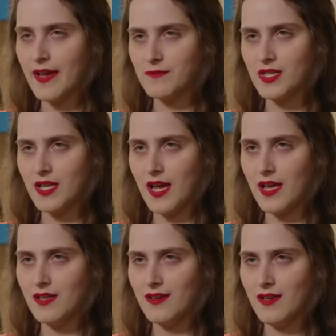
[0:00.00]
am
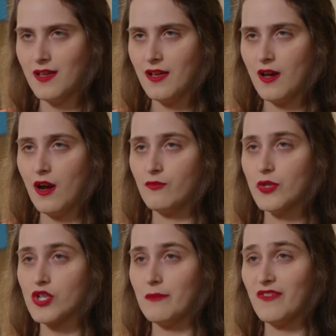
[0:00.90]
today, of
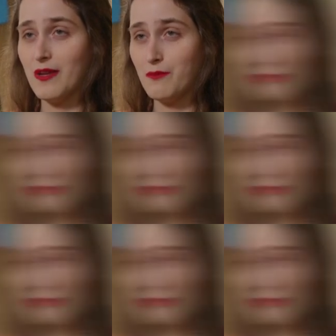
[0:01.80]
which I'm very